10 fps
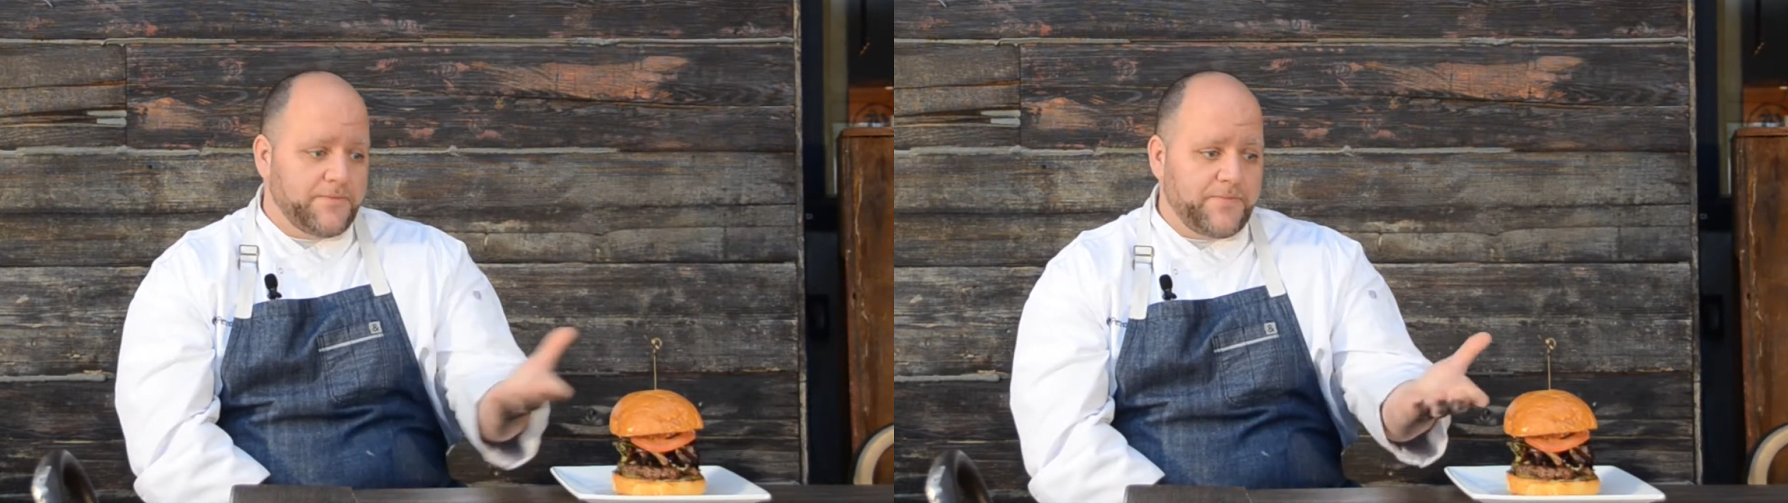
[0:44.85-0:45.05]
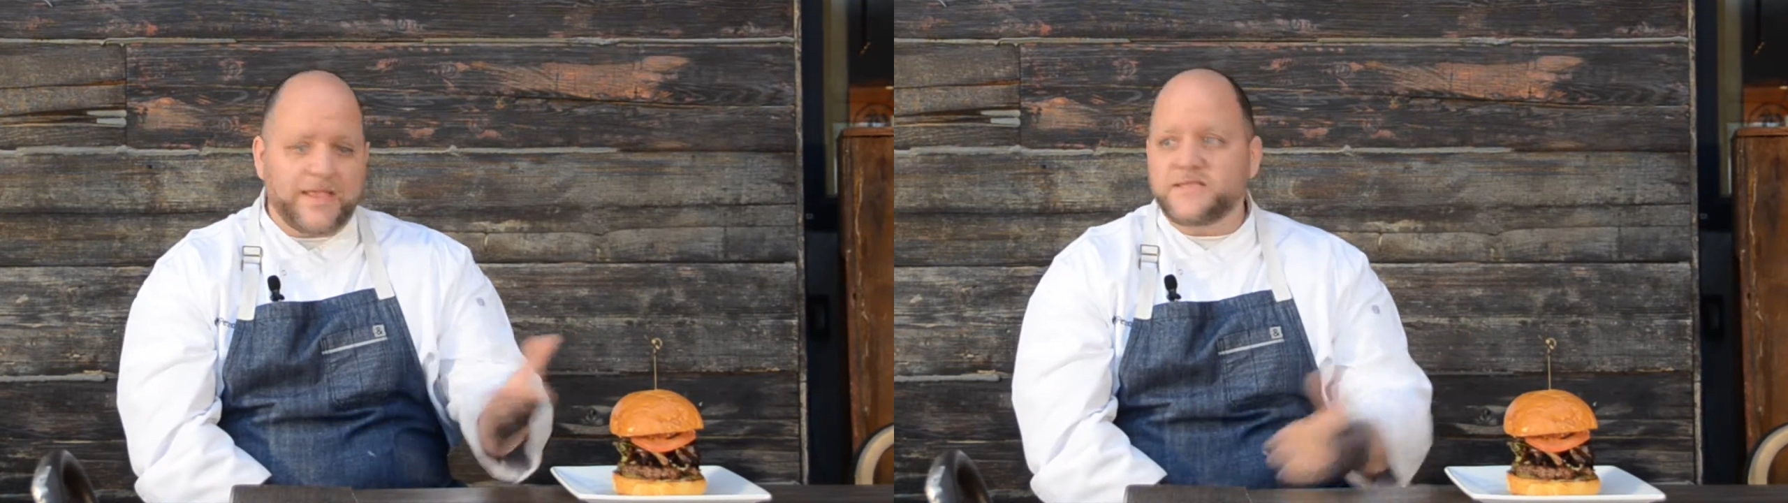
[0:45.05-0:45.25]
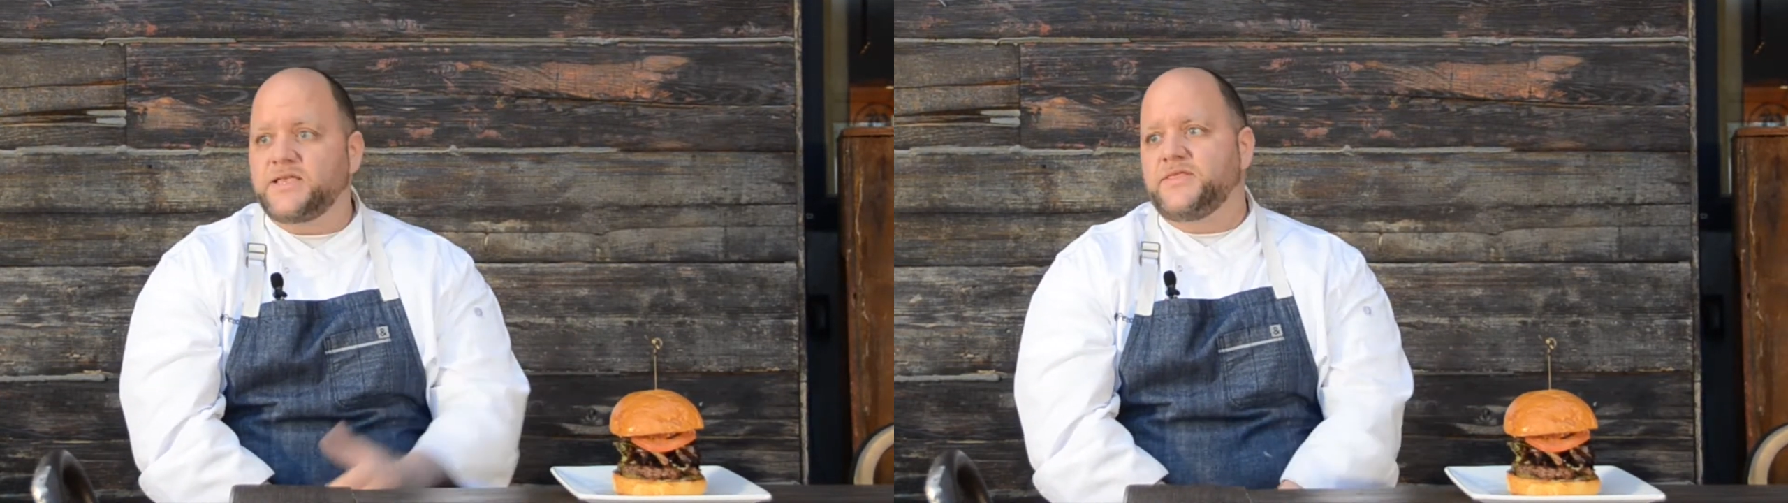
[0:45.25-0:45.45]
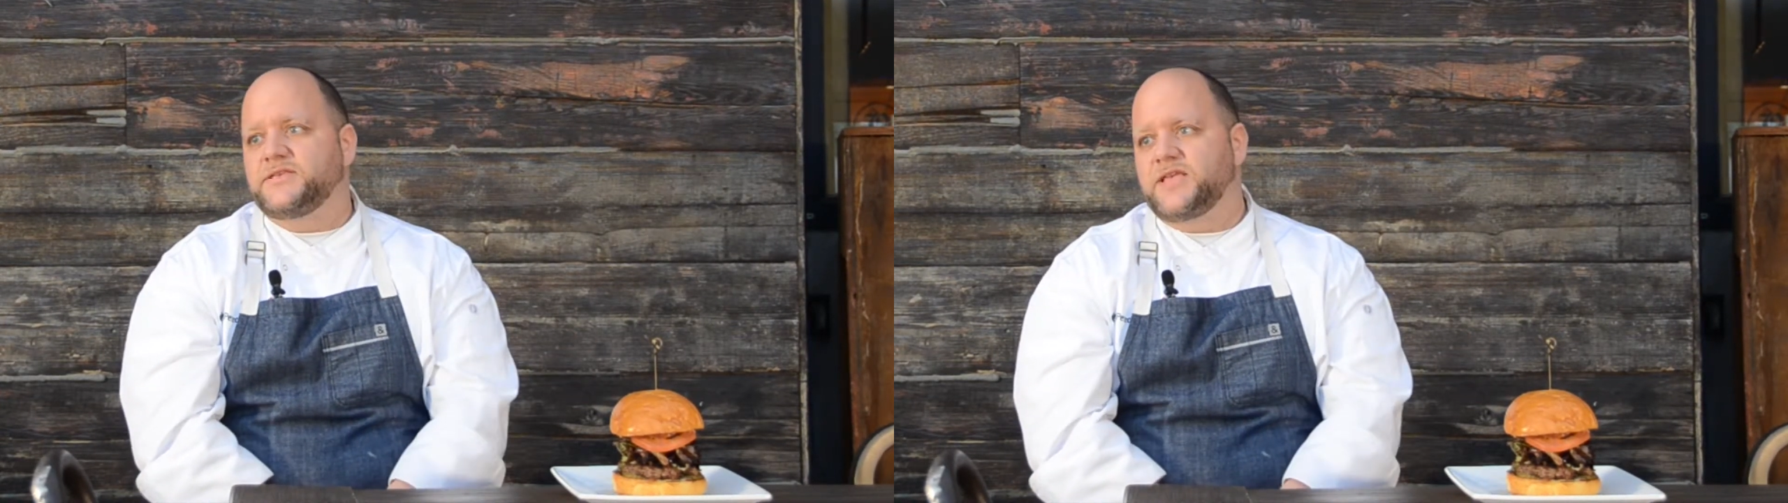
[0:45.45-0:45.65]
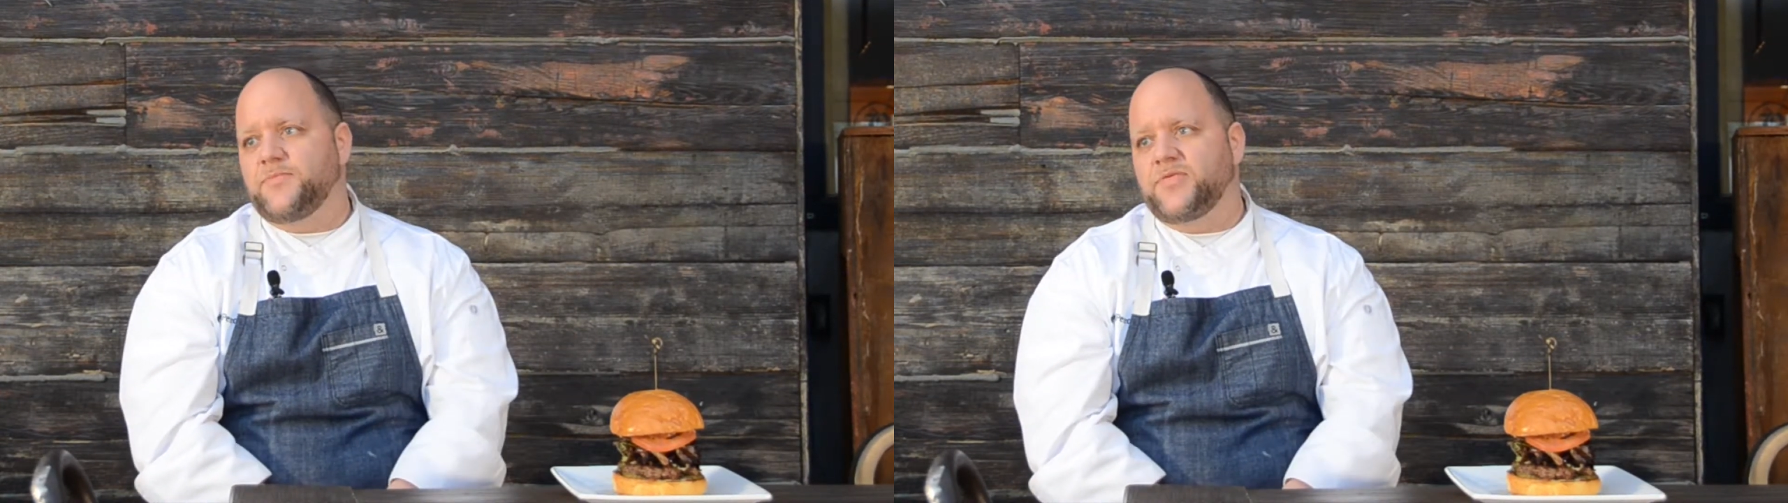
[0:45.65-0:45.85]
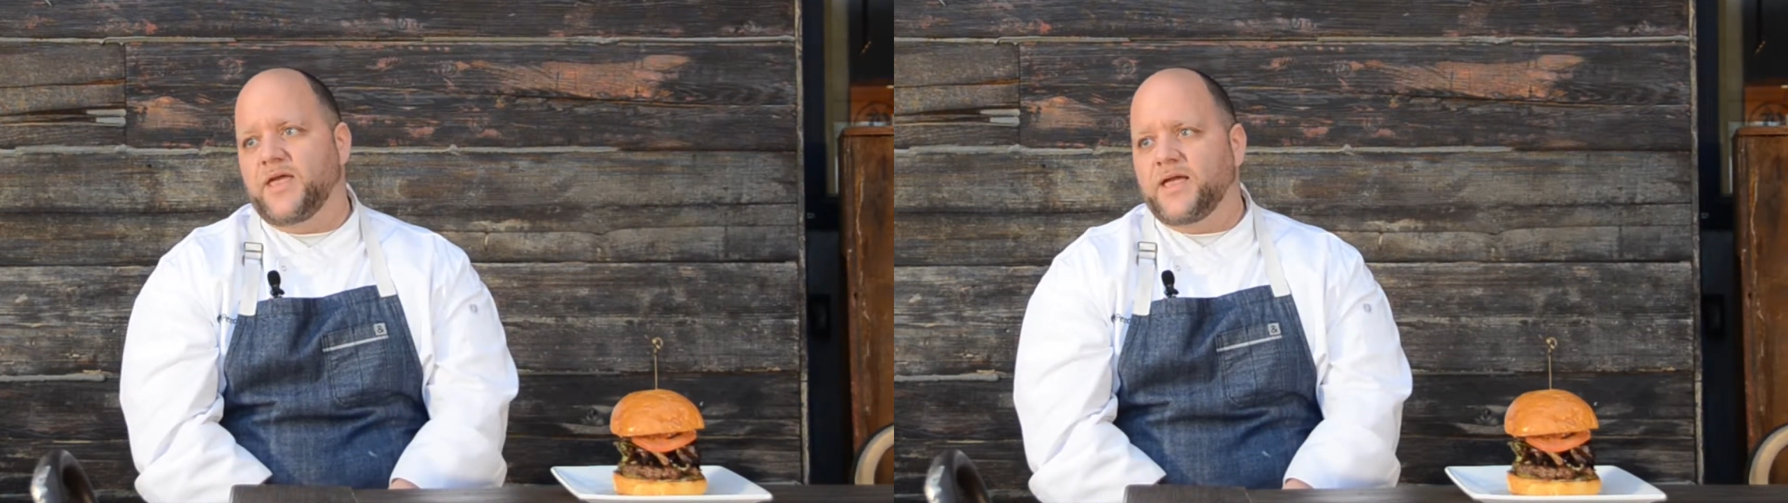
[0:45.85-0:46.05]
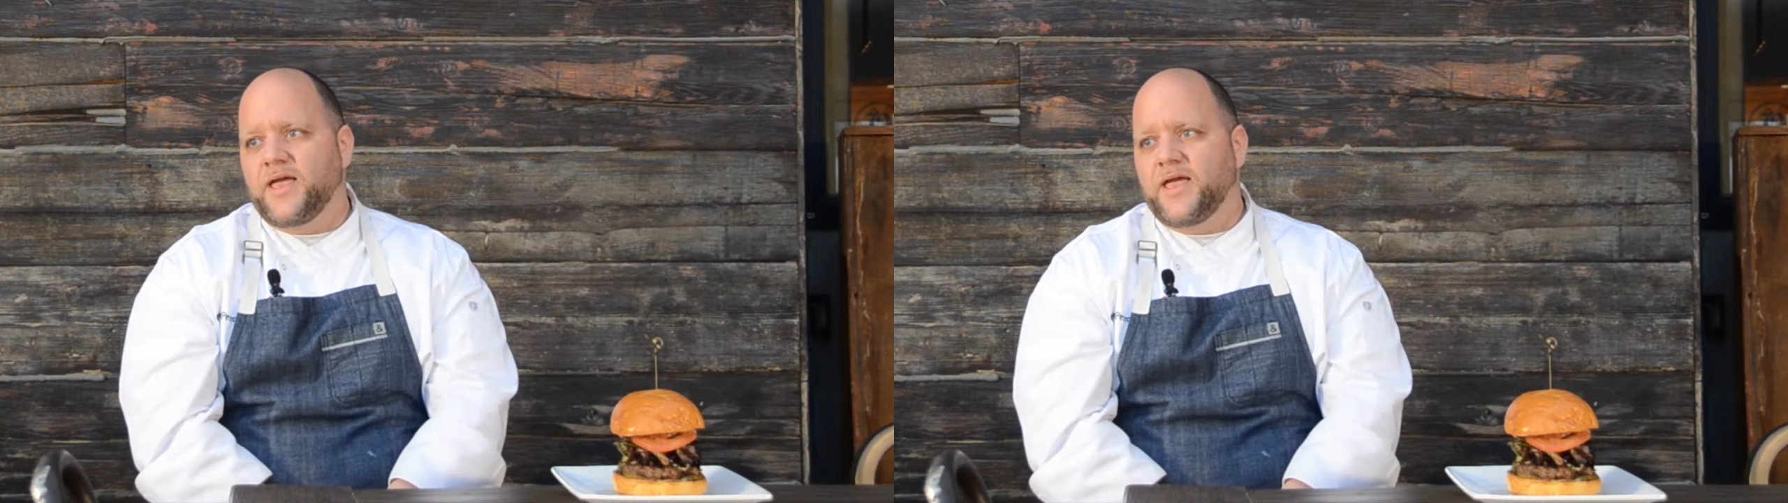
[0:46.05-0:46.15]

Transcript: has said the same thing.